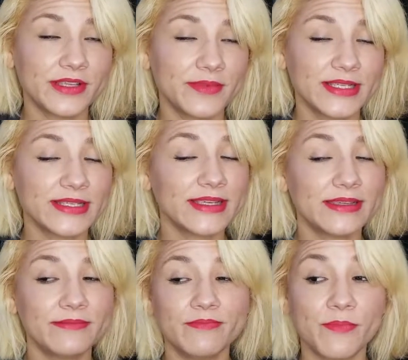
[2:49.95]
in my
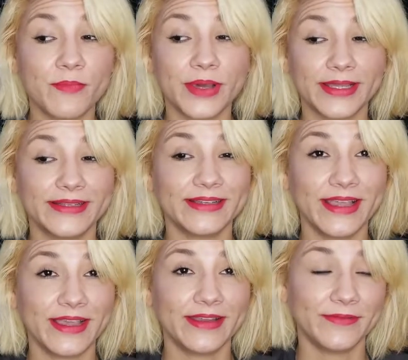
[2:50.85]
skin. But
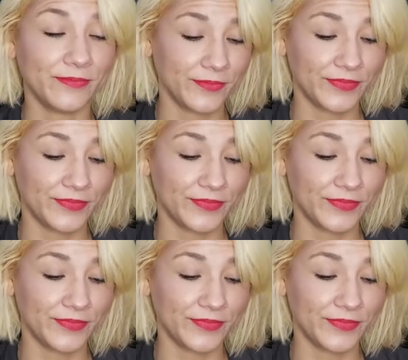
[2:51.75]
again,